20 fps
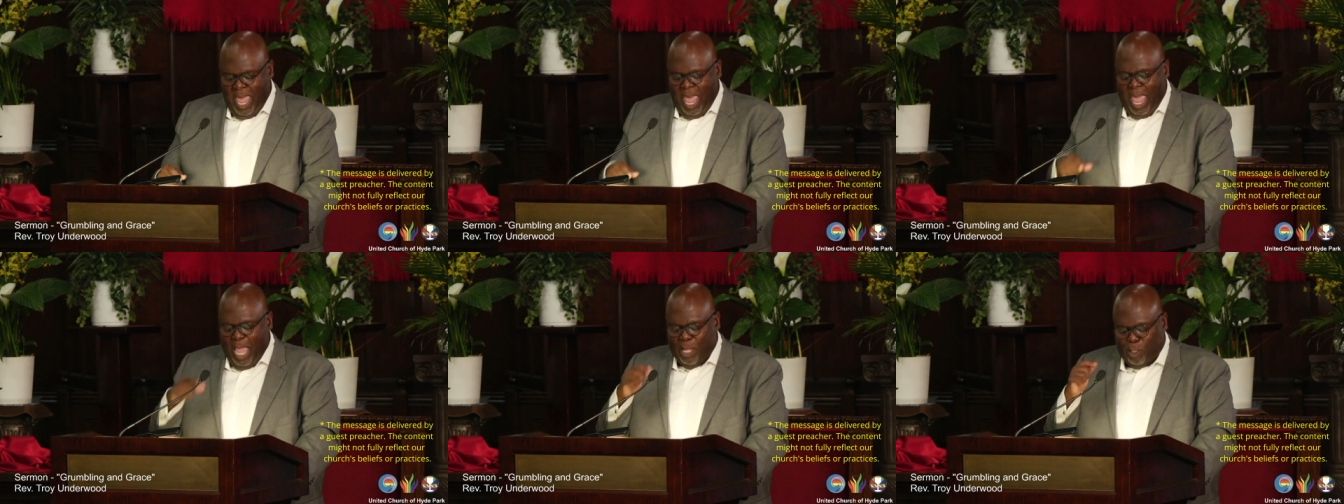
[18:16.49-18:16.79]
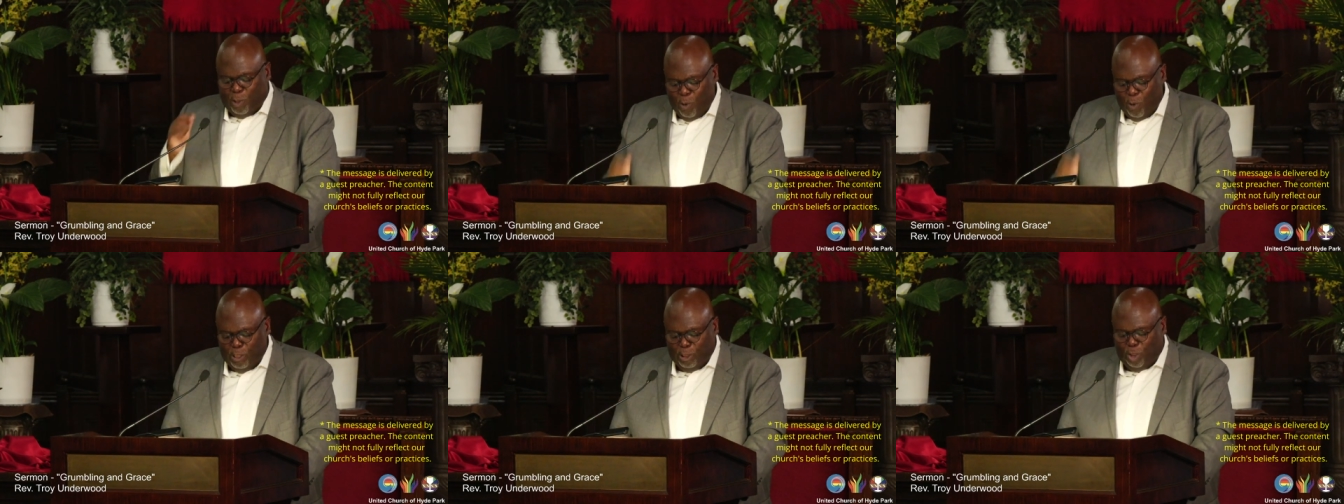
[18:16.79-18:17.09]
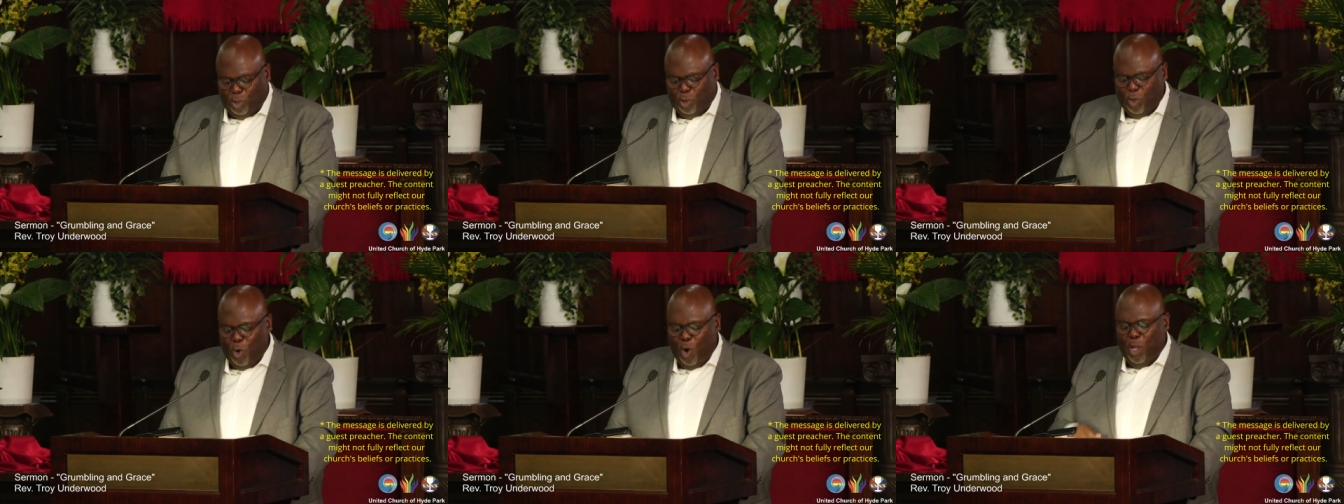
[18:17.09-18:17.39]
And to
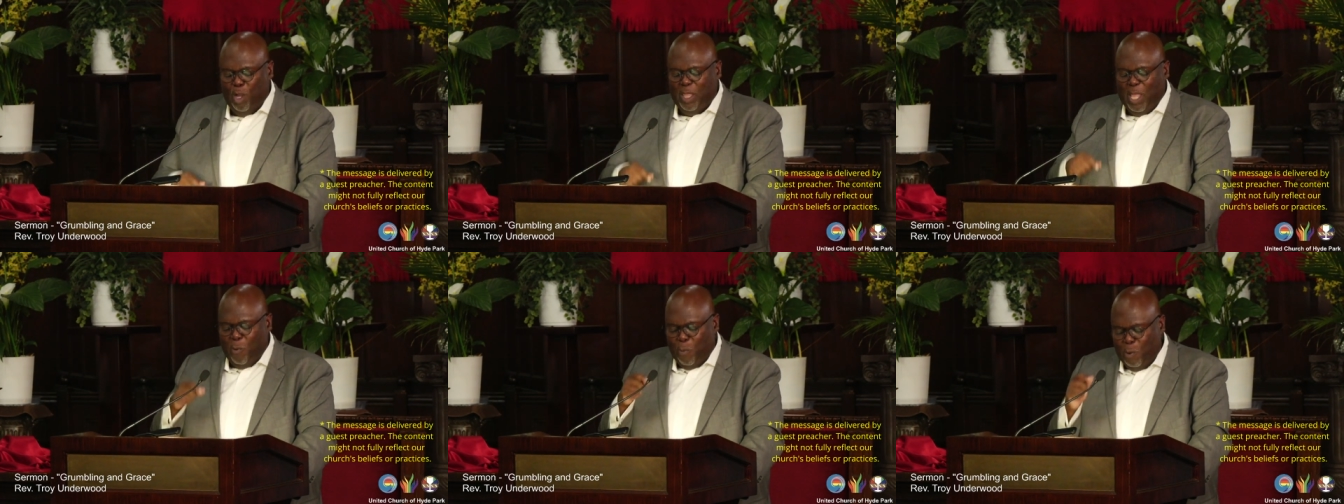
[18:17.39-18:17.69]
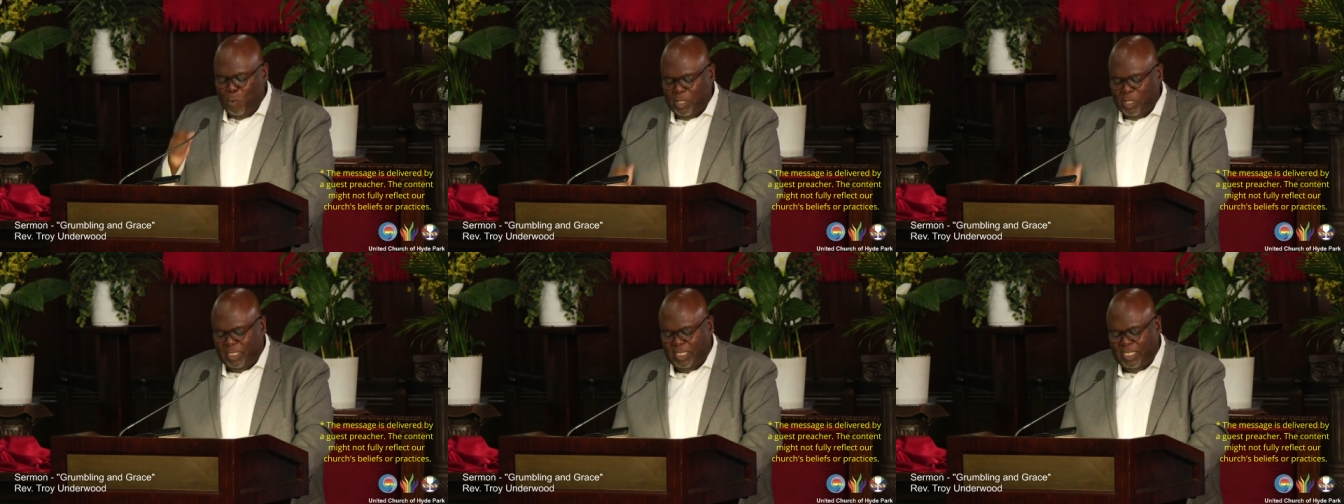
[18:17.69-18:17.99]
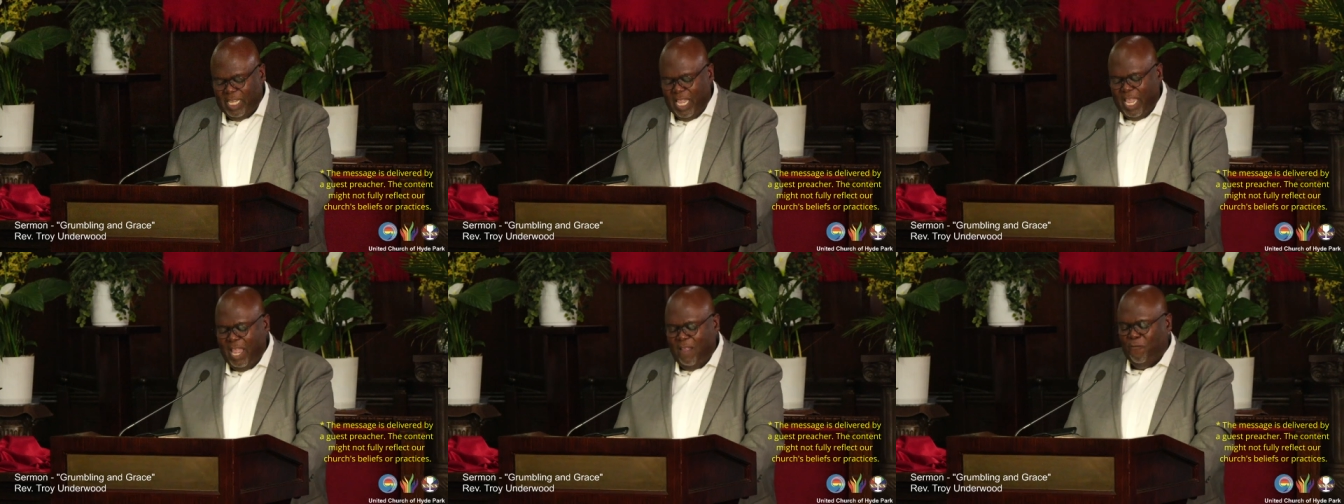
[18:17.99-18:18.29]
ensure that we
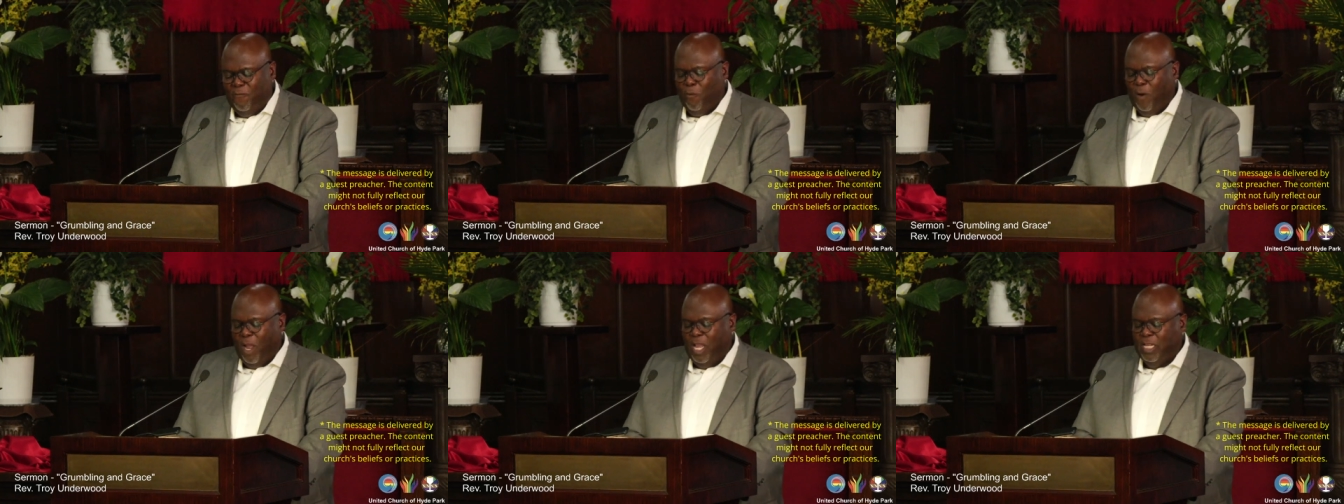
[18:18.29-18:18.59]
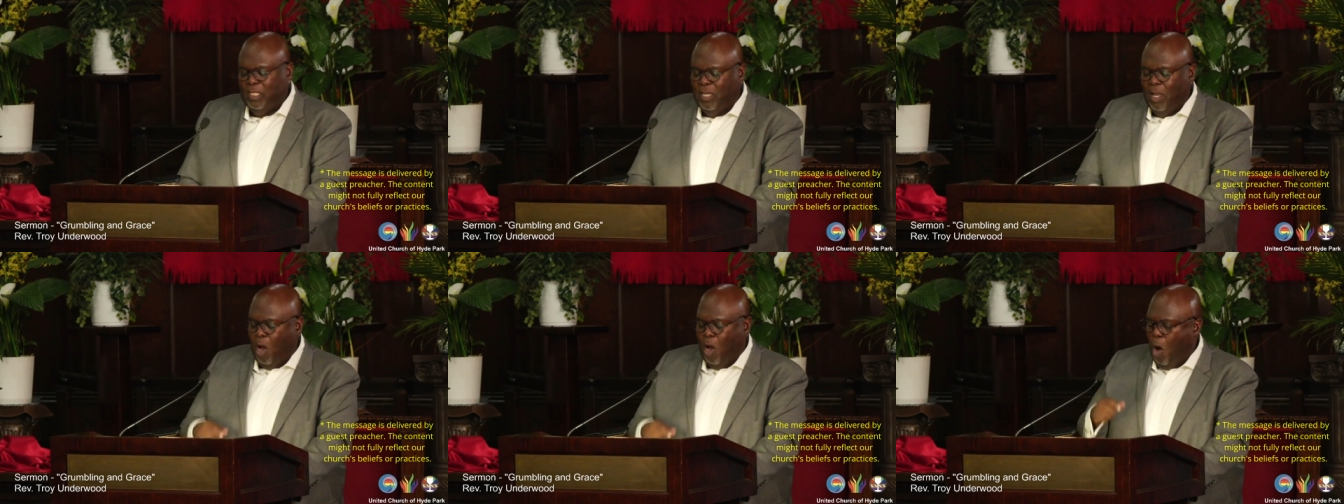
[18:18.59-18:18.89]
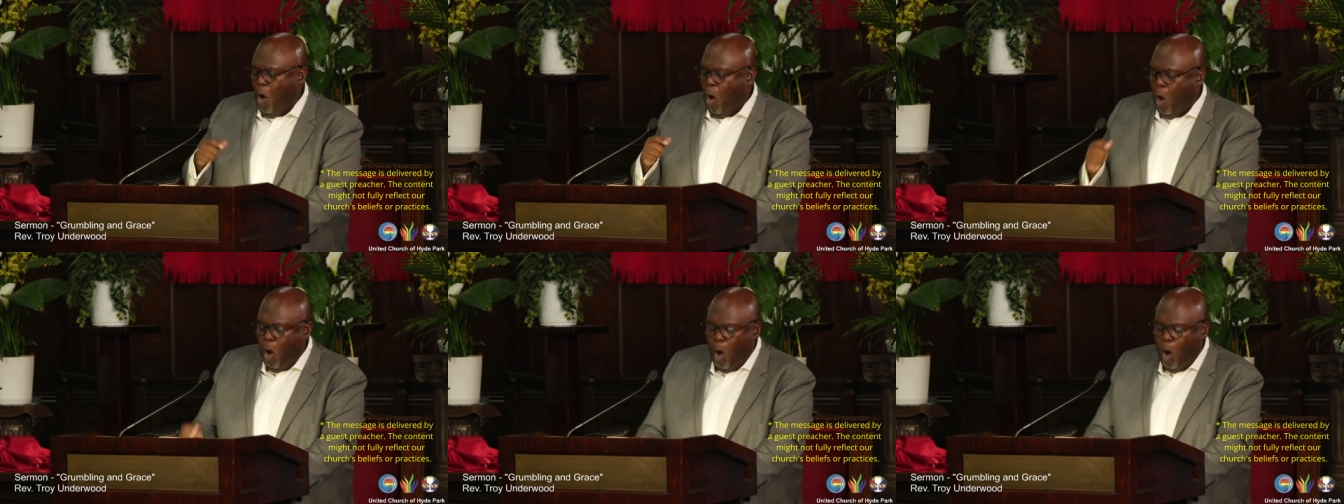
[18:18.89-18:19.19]
receive grace
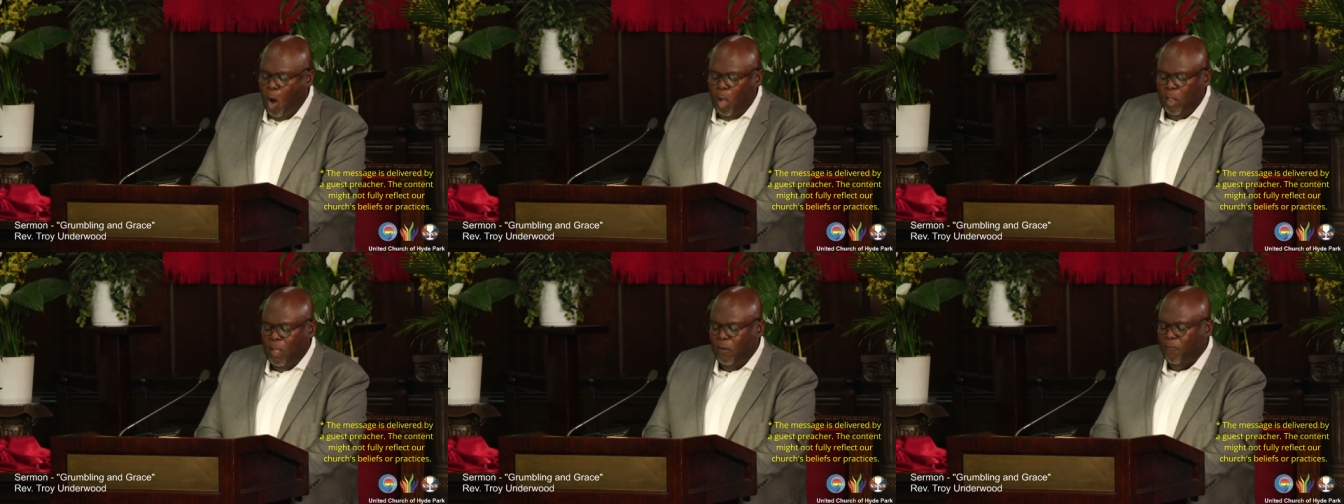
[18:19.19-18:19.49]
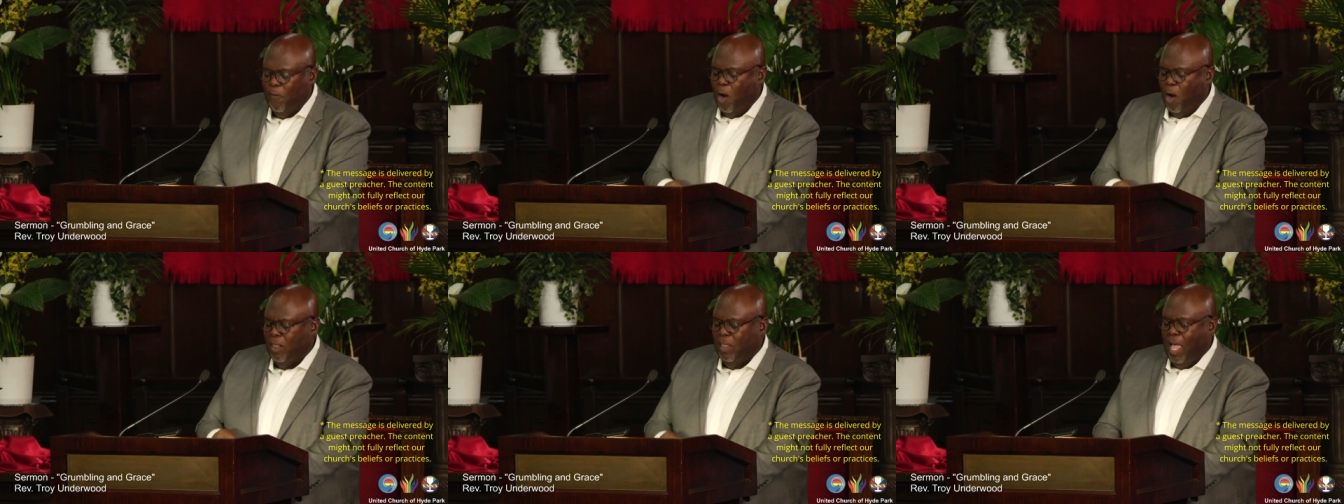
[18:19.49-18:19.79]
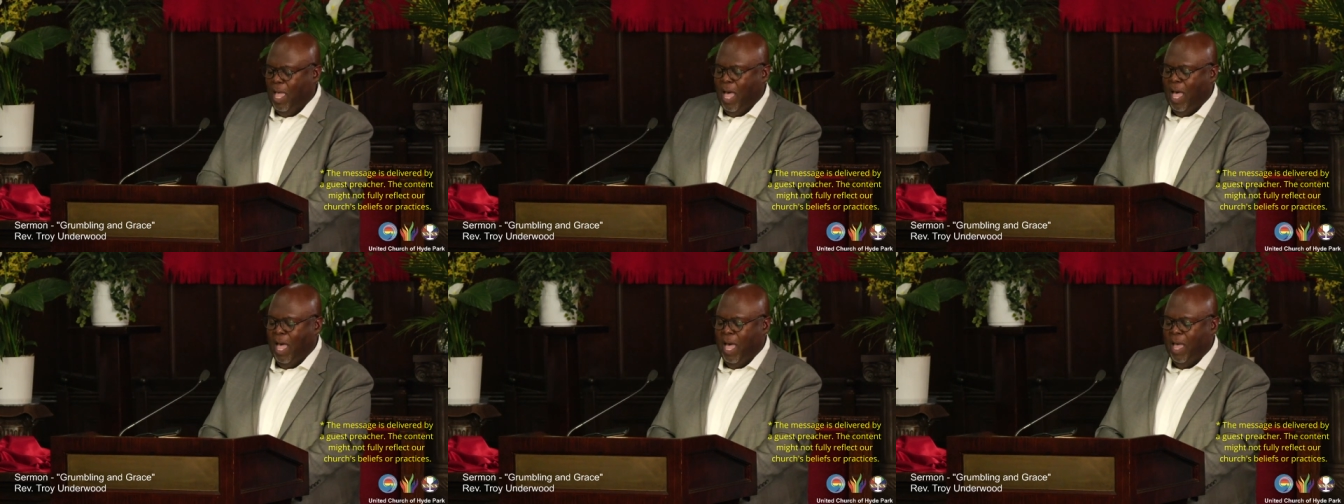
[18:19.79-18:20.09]
all of our
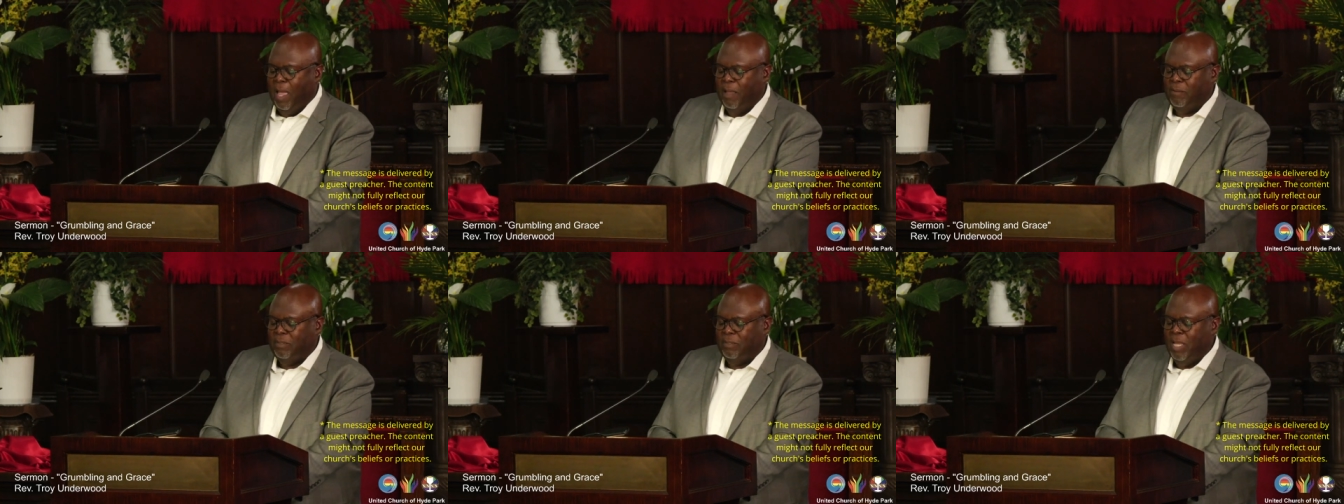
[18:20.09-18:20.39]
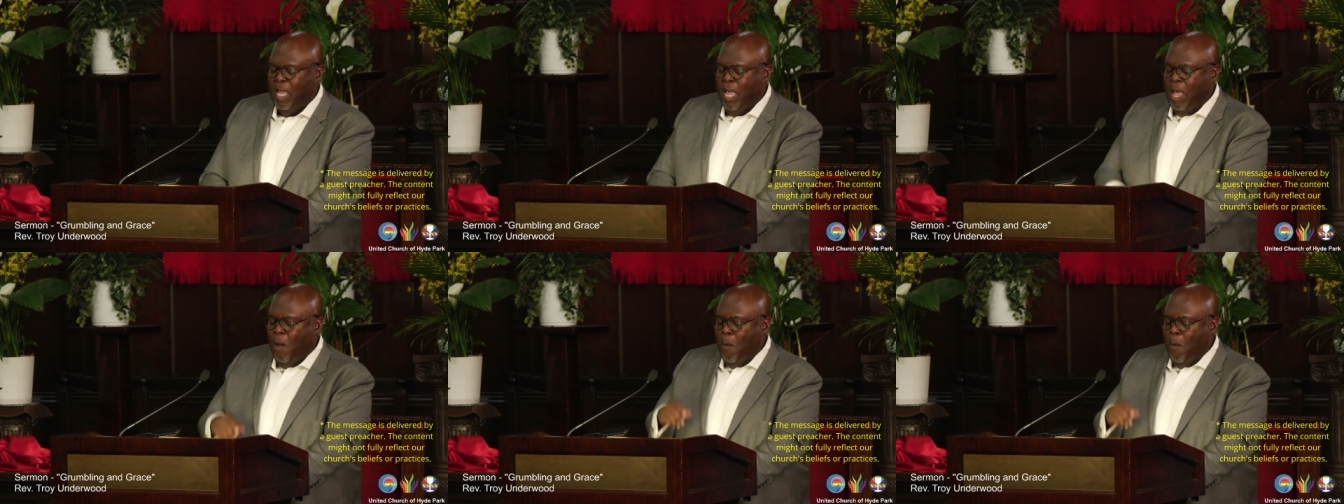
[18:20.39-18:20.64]
lives,